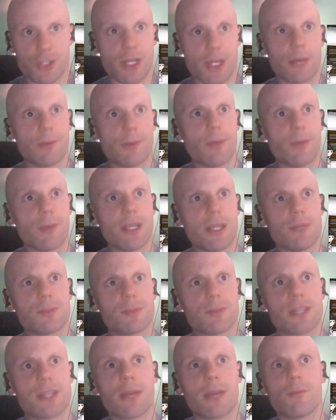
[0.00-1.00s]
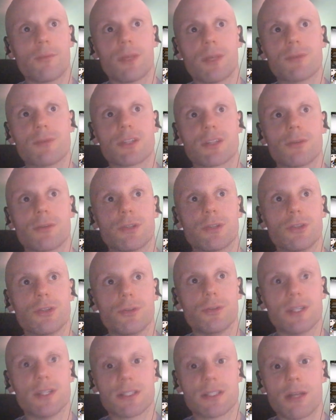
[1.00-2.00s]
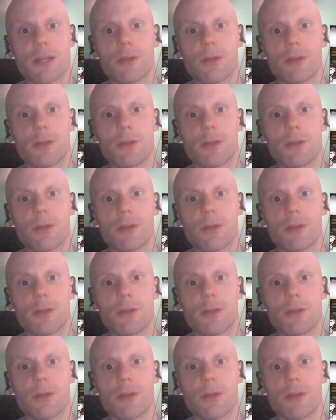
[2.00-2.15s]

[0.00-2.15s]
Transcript: And what he said he was going to do is not